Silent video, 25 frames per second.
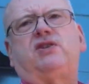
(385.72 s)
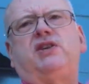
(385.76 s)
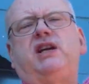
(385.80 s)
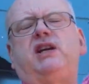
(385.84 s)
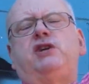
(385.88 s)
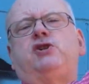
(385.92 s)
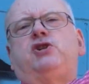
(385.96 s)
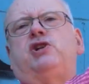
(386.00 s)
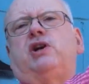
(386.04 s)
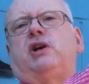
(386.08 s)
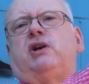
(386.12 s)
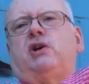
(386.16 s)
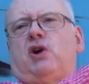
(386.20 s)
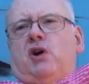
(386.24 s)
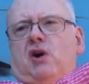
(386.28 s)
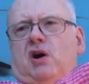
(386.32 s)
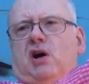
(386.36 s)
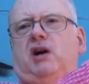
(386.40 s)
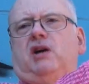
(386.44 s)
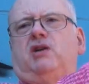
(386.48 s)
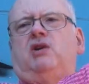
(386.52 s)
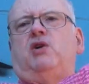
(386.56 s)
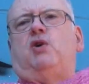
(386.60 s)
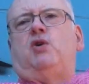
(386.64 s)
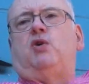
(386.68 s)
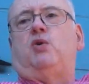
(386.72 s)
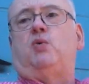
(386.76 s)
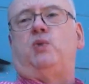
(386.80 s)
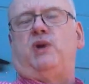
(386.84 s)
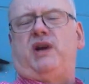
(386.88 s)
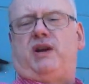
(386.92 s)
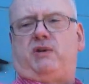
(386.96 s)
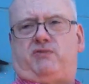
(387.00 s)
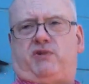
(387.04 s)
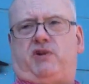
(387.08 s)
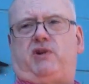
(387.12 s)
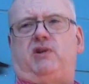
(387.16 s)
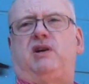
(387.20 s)
the Chicago
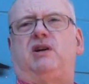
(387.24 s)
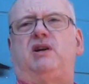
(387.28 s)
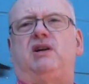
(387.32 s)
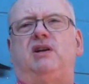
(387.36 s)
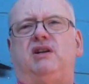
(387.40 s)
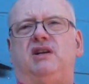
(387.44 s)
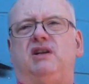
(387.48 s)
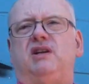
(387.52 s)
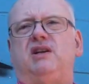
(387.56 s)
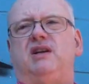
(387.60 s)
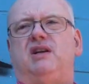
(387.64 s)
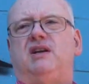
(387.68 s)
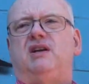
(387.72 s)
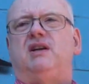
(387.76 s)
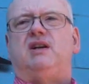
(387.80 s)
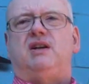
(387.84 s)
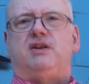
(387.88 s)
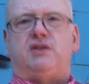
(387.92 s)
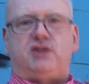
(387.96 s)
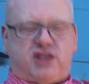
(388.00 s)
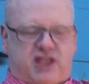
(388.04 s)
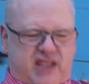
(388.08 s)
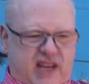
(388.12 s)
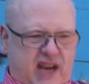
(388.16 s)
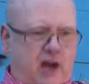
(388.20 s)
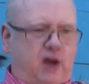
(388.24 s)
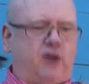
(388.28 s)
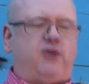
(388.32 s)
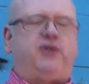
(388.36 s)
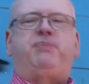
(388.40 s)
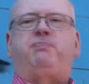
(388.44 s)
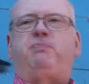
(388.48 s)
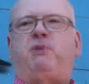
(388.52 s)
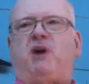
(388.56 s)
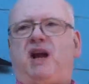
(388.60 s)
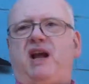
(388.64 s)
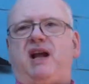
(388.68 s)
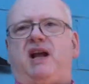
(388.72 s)
River South
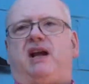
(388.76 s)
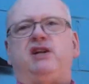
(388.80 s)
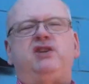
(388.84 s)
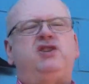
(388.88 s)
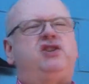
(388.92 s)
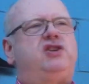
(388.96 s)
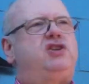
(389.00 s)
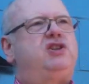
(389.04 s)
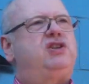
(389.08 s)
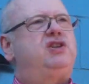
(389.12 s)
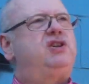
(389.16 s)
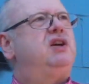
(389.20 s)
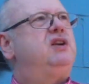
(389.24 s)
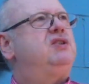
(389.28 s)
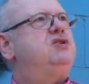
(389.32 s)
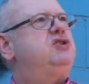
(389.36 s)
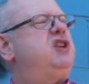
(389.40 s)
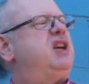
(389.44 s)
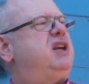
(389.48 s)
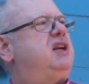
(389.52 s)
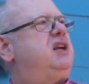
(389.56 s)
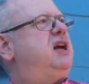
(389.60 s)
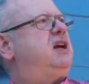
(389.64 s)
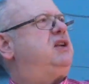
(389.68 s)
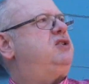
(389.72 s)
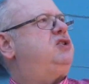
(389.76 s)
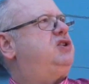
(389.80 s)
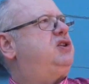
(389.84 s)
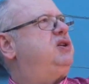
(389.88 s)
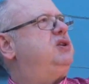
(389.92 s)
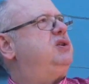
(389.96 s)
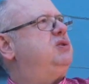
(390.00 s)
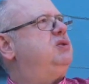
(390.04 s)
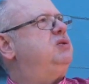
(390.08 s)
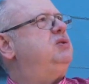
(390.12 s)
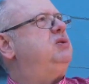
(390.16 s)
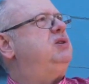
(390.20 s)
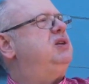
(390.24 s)
Branch to get
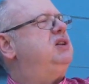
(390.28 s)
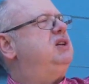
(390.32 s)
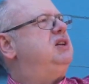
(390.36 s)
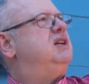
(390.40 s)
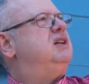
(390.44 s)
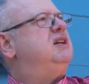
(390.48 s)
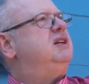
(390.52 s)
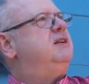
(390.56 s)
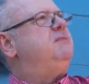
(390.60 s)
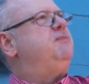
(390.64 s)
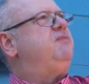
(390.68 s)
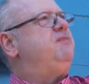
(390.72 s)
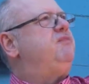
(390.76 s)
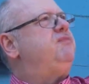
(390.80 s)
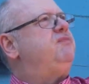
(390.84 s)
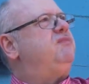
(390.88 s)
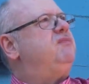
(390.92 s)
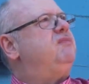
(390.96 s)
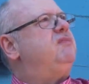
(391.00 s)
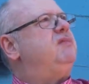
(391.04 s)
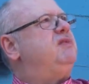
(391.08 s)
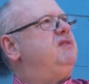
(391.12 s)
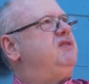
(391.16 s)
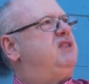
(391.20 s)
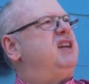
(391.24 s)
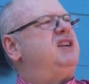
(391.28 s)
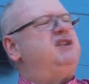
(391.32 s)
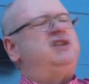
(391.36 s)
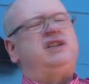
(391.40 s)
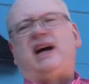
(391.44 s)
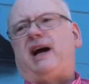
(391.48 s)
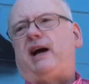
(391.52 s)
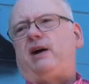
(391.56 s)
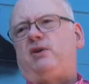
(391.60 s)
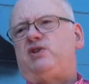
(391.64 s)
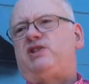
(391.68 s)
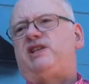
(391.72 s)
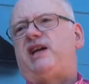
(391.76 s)
to the
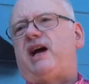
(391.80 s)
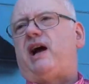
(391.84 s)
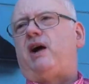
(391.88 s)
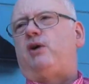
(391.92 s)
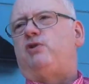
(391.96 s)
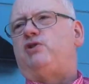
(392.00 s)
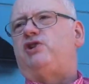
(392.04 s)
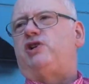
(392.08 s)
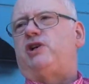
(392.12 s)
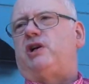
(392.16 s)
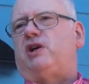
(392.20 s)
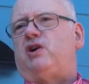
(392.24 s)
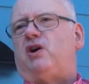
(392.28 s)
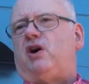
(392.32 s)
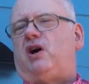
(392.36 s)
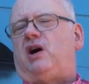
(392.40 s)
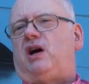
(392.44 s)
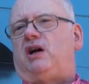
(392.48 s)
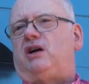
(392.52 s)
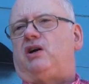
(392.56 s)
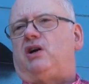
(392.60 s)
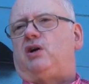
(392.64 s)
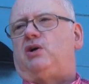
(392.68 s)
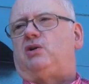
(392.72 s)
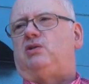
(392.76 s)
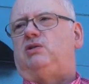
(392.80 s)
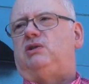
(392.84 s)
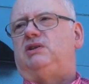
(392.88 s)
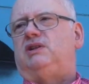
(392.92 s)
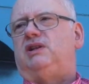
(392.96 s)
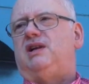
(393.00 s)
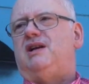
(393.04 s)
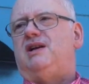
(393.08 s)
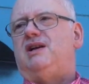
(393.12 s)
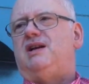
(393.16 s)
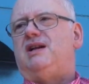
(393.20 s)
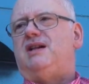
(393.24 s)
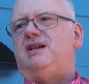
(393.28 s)
downtown Chicago.
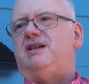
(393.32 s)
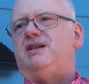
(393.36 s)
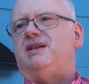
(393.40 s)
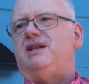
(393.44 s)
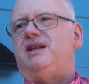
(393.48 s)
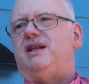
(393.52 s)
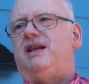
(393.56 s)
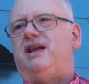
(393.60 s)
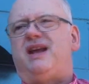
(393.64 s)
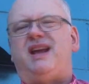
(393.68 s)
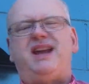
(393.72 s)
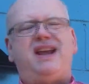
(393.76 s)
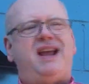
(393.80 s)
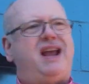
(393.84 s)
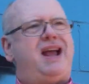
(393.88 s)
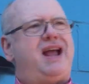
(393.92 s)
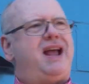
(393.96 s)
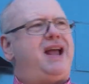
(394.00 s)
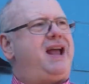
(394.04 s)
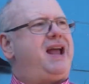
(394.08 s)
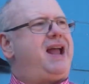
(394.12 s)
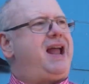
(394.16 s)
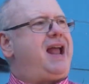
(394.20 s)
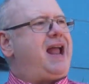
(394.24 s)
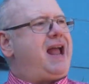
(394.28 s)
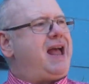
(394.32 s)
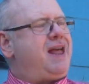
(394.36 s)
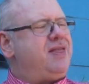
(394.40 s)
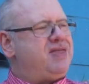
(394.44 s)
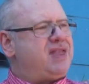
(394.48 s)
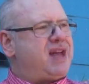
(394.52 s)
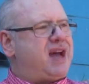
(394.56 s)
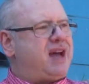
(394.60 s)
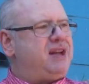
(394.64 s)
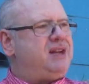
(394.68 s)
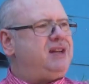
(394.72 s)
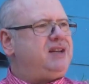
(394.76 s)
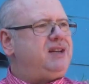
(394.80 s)

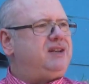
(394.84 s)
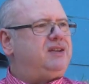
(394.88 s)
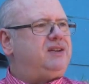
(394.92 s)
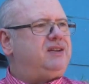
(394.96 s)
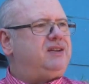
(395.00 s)
And then